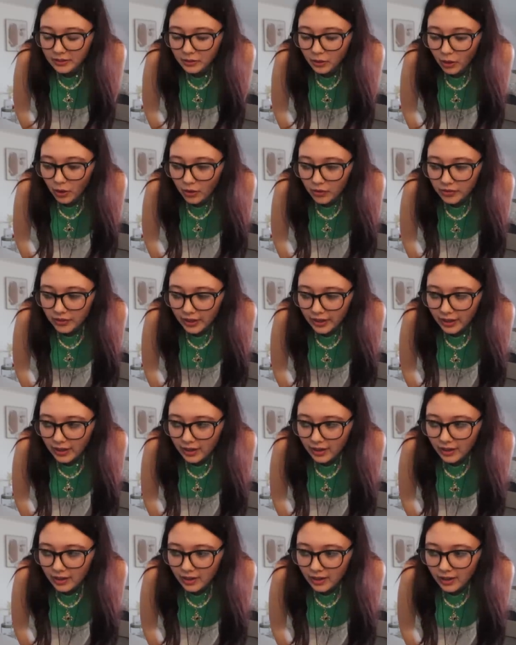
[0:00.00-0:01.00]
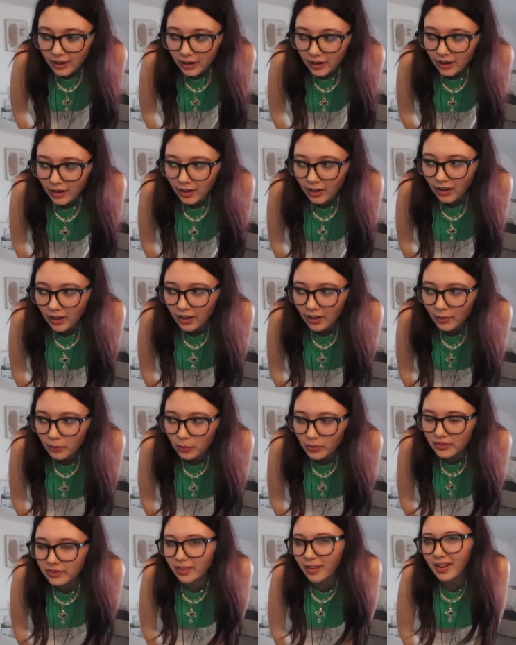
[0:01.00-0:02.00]
thought that
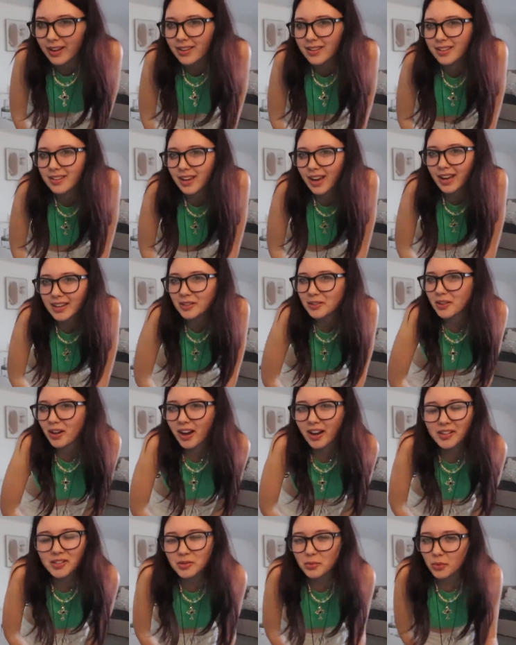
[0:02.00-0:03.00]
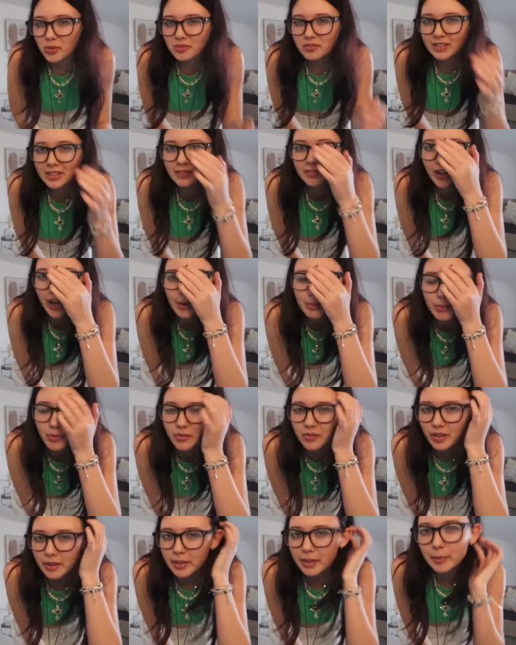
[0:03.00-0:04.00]
with like, I don't know, I just wasn't really vibing
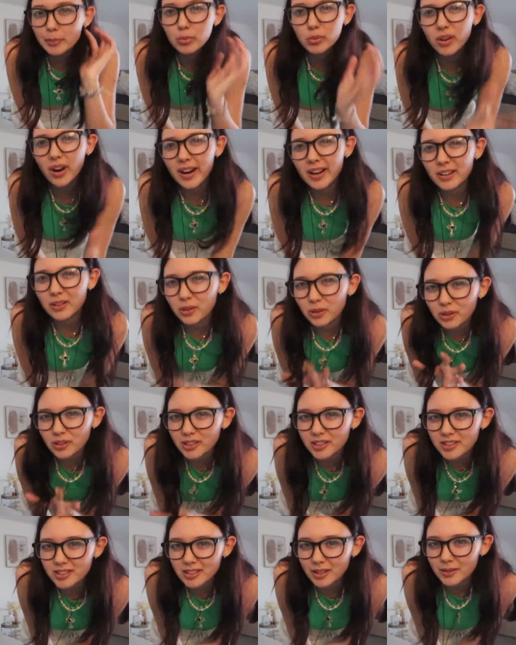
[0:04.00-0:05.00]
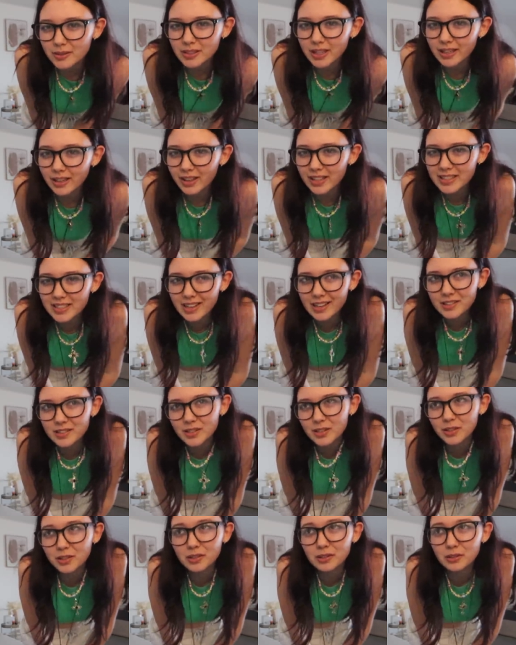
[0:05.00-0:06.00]
with like the bright colours. And I was like, is it
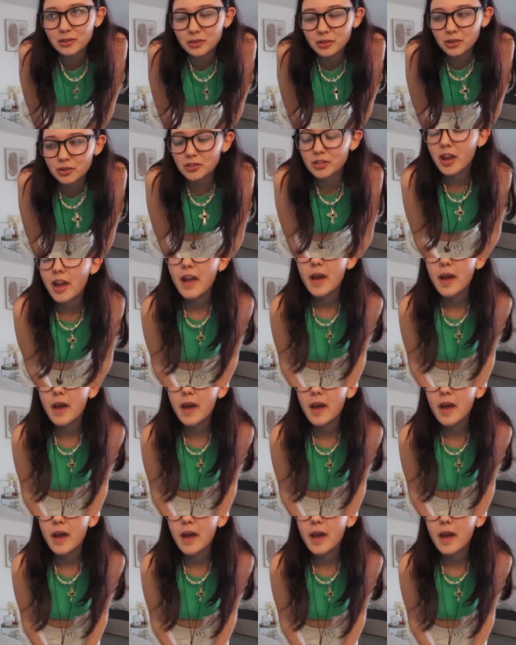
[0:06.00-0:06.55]
actually going to look good?